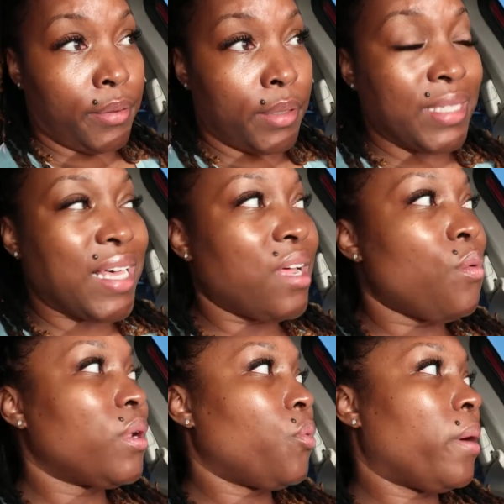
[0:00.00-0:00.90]
Because I
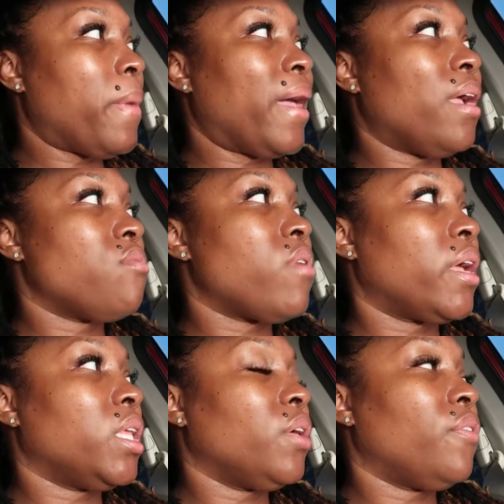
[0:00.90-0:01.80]
don't want to wear my hair
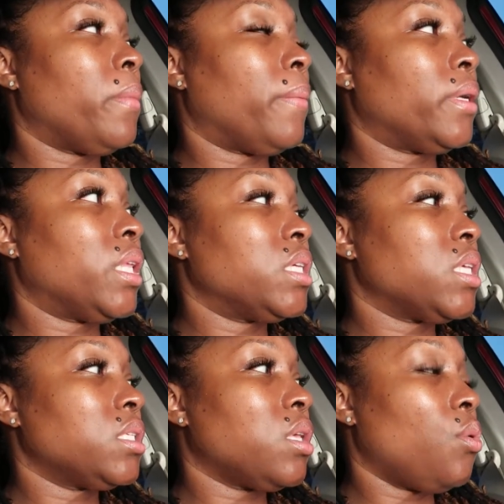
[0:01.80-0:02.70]
regular for my birthdays.
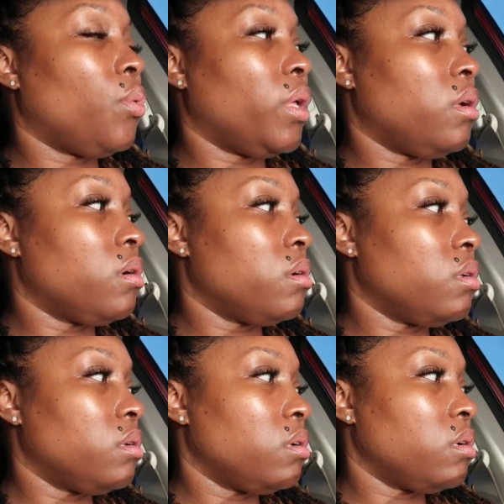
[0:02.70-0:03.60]
That's so weird.